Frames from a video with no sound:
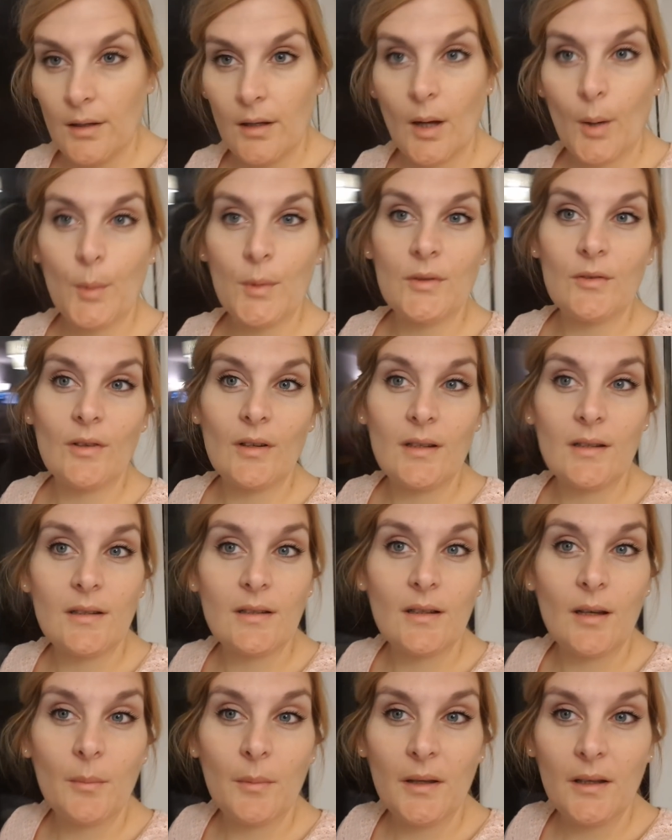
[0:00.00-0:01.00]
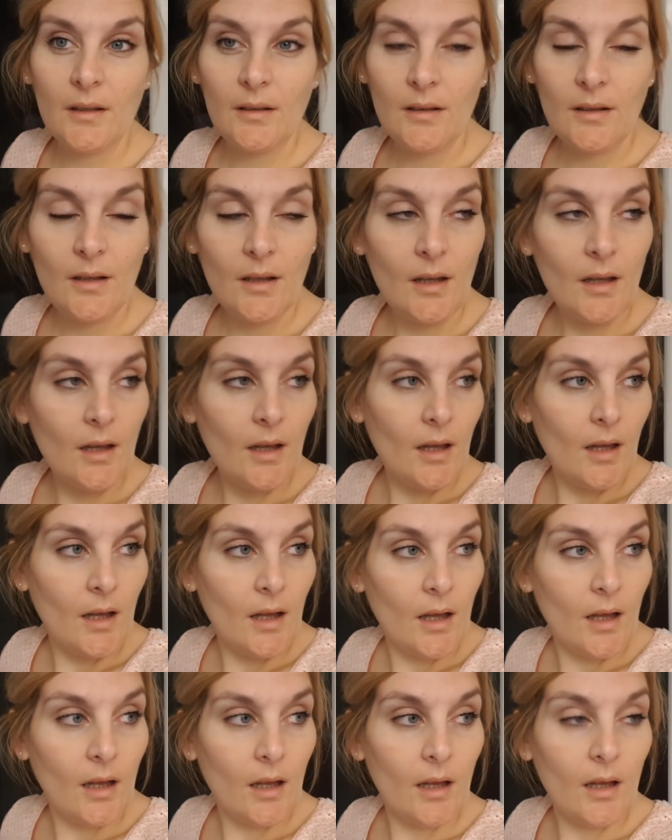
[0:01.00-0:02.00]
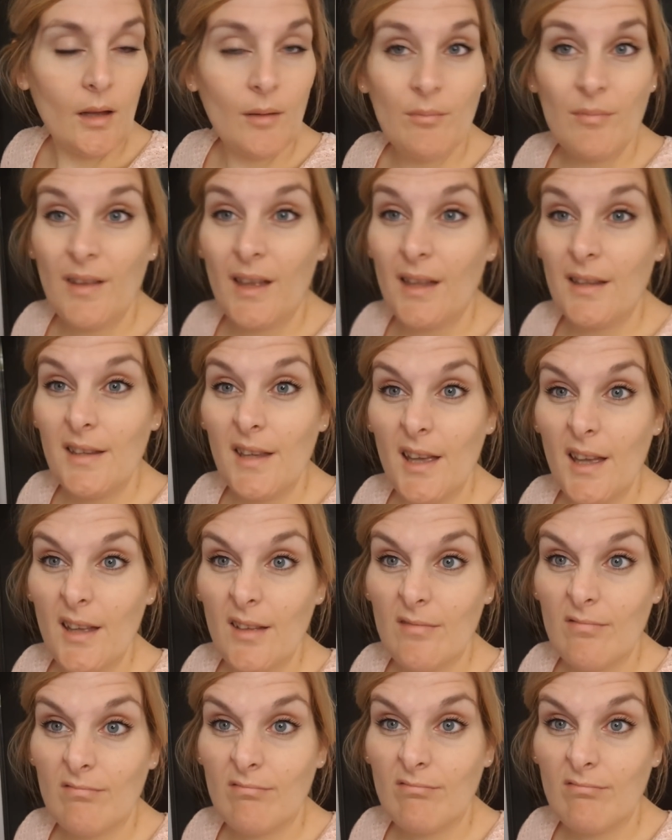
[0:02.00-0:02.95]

Darwin's ready to come in. And yeah,